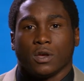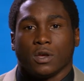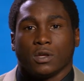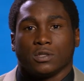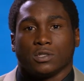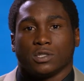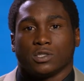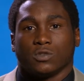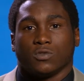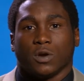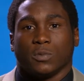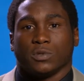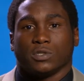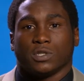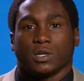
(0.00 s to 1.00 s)
just to
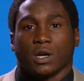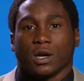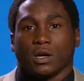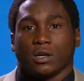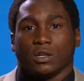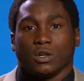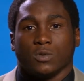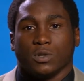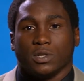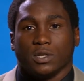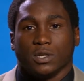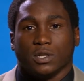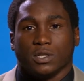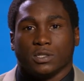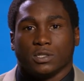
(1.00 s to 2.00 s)
represent how good we
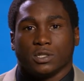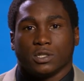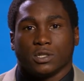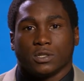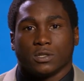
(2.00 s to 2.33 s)
did this year.